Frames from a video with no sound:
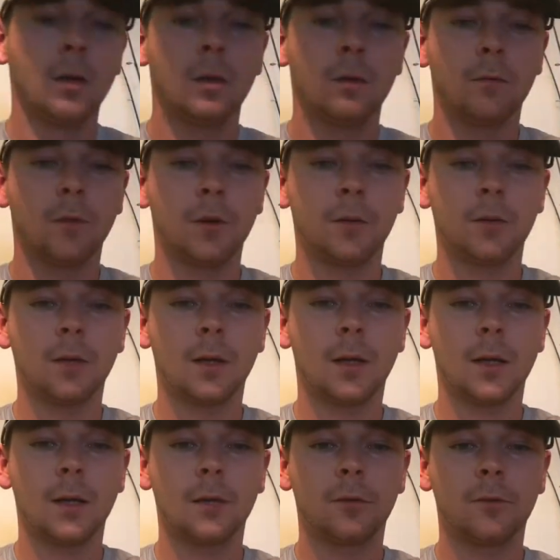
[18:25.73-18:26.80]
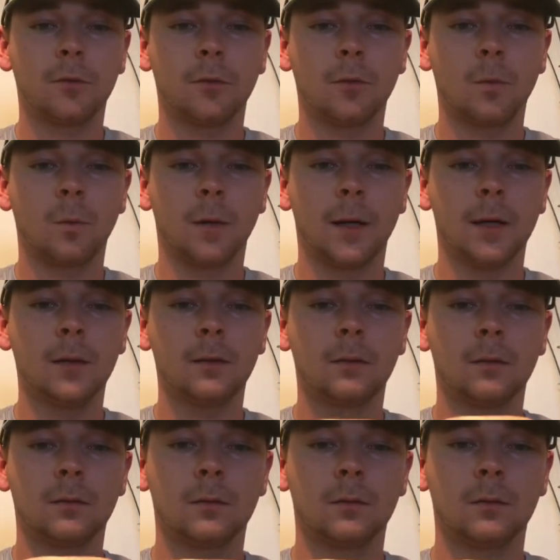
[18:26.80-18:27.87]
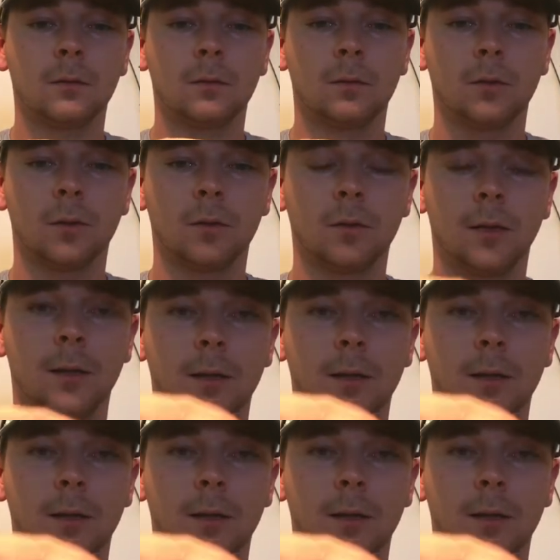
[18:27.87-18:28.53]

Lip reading: Run your line through the weight, just like